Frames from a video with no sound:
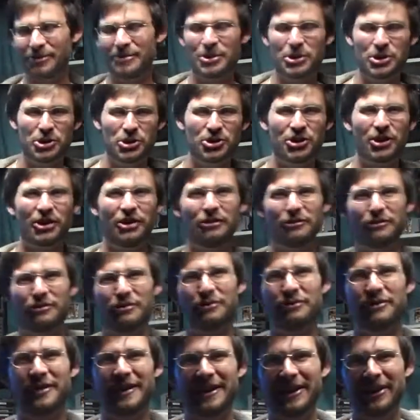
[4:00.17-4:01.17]
to be shunned
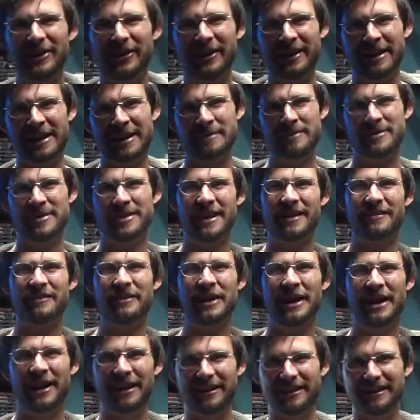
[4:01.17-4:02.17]
for video games, I've
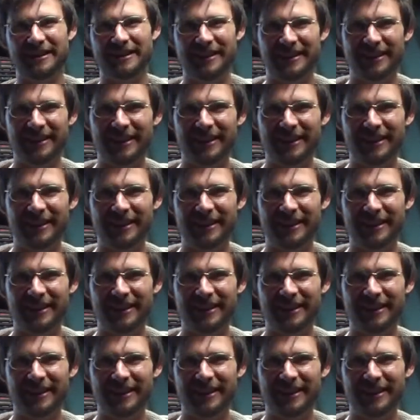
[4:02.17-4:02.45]
got,